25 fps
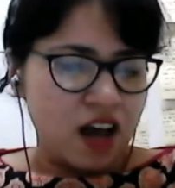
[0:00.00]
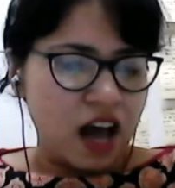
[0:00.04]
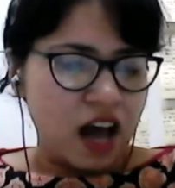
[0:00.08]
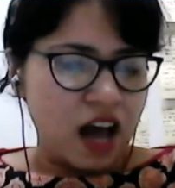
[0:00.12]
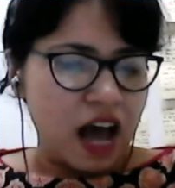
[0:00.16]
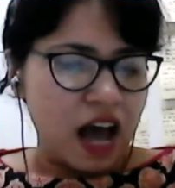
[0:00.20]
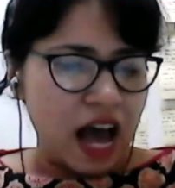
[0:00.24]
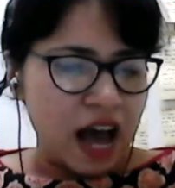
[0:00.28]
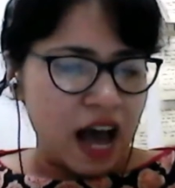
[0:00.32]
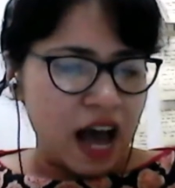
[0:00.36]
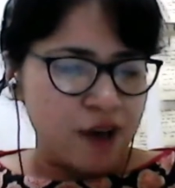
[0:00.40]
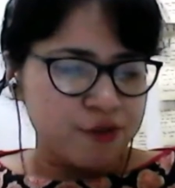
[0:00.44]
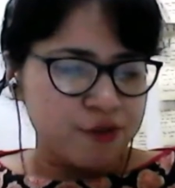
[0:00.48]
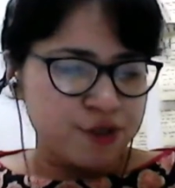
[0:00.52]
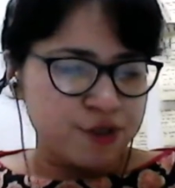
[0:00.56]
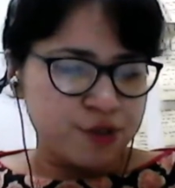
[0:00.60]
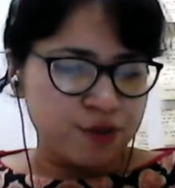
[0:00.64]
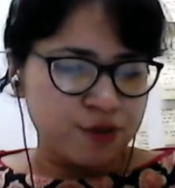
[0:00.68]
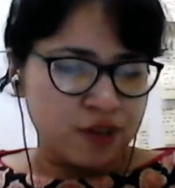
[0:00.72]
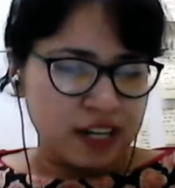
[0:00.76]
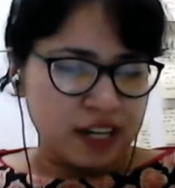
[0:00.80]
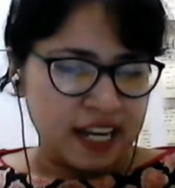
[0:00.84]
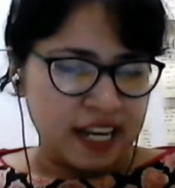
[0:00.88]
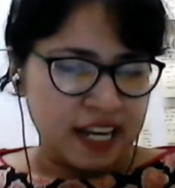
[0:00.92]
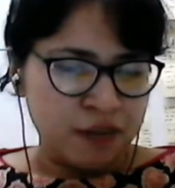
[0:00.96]
how to
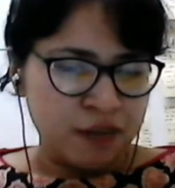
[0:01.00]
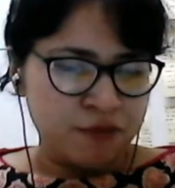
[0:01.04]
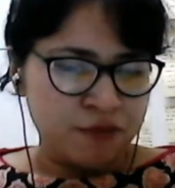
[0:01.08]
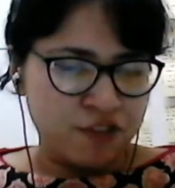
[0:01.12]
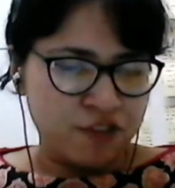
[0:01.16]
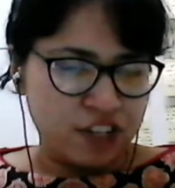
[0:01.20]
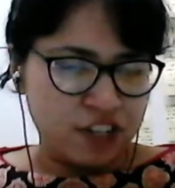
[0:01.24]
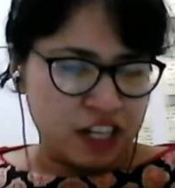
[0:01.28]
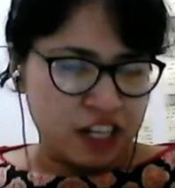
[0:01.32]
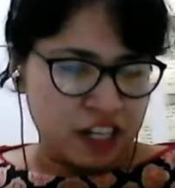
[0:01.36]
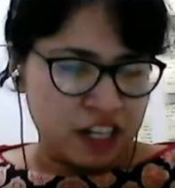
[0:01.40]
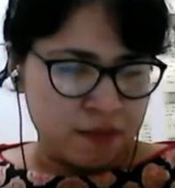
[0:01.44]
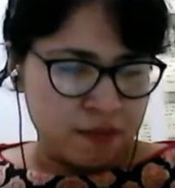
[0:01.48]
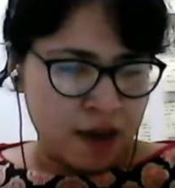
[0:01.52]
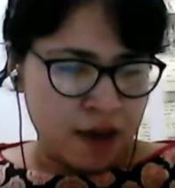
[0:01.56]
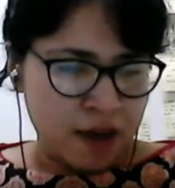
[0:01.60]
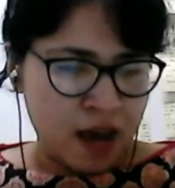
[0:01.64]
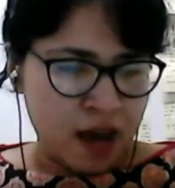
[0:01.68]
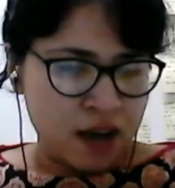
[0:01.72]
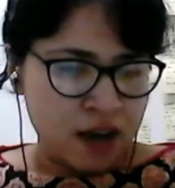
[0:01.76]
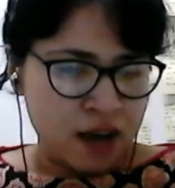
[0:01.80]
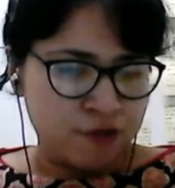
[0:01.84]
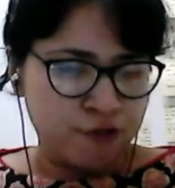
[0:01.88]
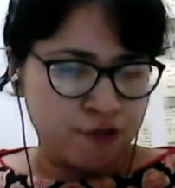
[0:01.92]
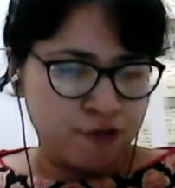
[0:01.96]
claim trademark
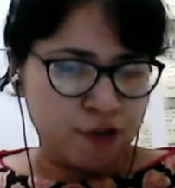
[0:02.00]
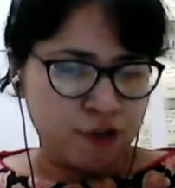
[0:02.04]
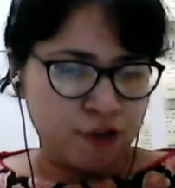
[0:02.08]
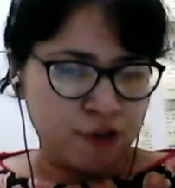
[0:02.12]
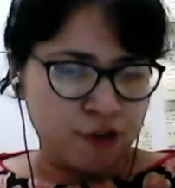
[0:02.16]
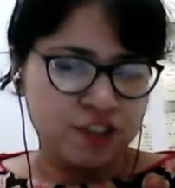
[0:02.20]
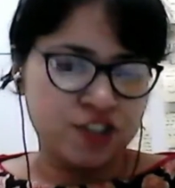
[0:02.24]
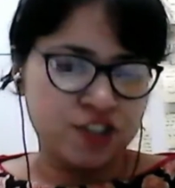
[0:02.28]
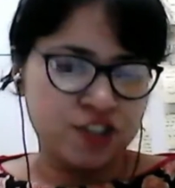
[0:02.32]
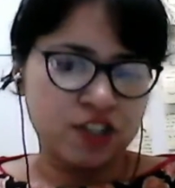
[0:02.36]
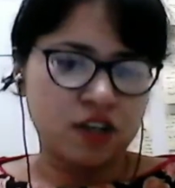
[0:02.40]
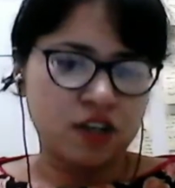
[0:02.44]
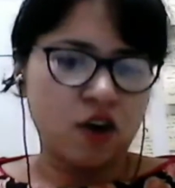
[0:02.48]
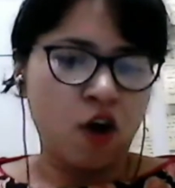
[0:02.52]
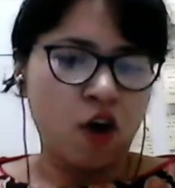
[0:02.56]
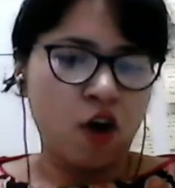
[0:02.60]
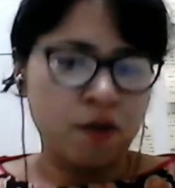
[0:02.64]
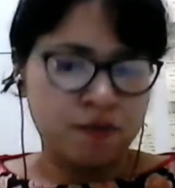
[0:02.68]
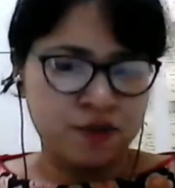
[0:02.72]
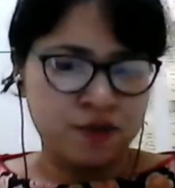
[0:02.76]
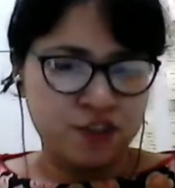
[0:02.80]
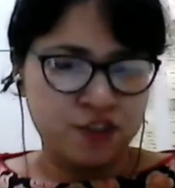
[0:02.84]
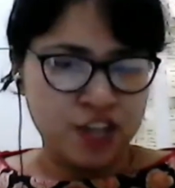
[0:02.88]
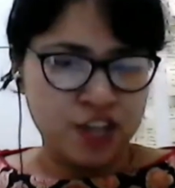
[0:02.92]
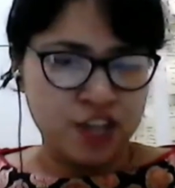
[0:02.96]
for which an
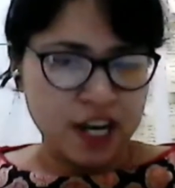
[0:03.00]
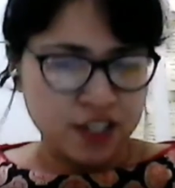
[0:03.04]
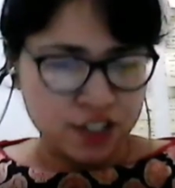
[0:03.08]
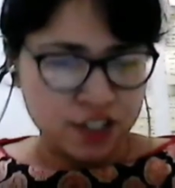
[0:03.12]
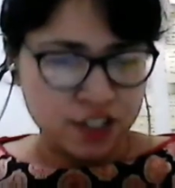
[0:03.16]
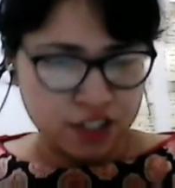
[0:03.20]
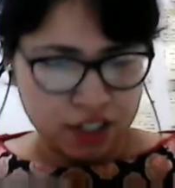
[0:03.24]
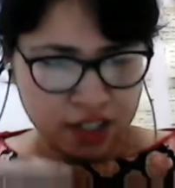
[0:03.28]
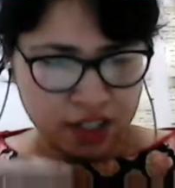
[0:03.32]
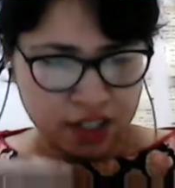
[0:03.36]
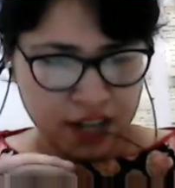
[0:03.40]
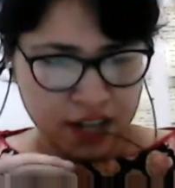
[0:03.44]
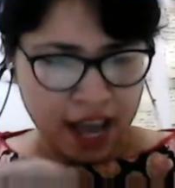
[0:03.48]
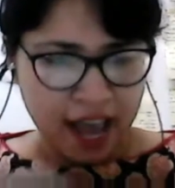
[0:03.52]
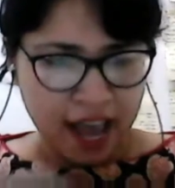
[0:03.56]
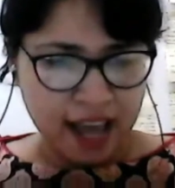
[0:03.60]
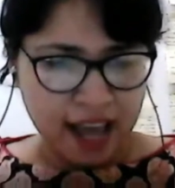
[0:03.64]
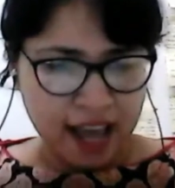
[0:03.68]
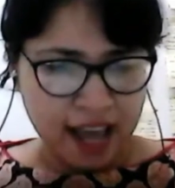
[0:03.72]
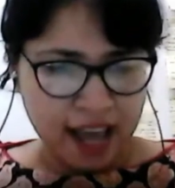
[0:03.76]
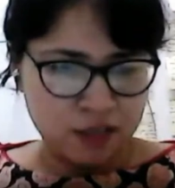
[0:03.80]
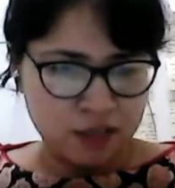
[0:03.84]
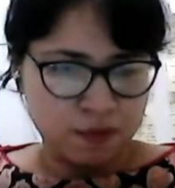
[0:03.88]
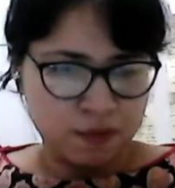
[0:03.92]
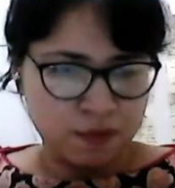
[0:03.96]
objection
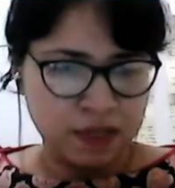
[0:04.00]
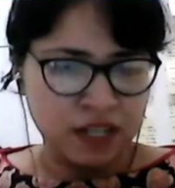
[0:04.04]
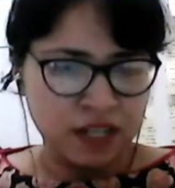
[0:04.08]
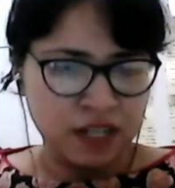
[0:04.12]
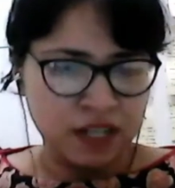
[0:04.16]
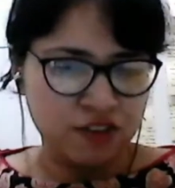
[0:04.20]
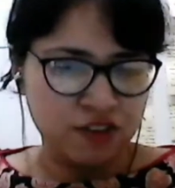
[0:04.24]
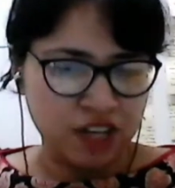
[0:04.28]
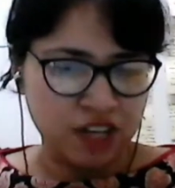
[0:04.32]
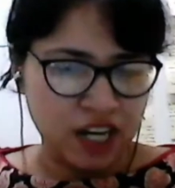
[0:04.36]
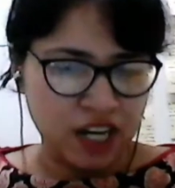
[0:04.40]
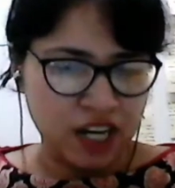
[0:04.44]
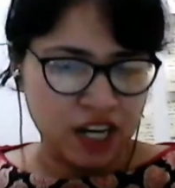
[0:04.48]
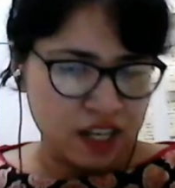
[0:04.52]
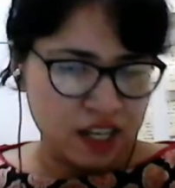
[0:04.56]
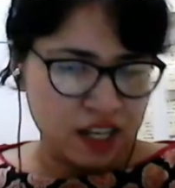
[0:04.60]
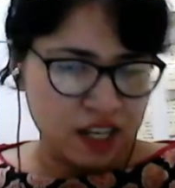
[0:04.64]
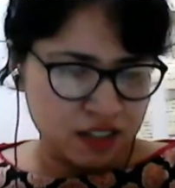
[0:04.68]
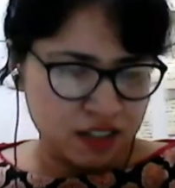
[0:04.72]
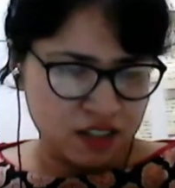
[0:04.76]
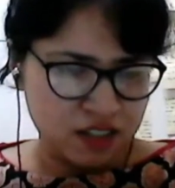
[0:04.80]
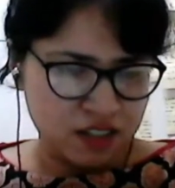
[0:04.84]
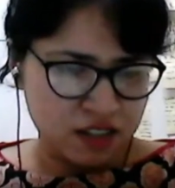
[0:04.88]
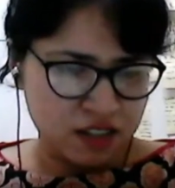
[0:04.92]
has been raised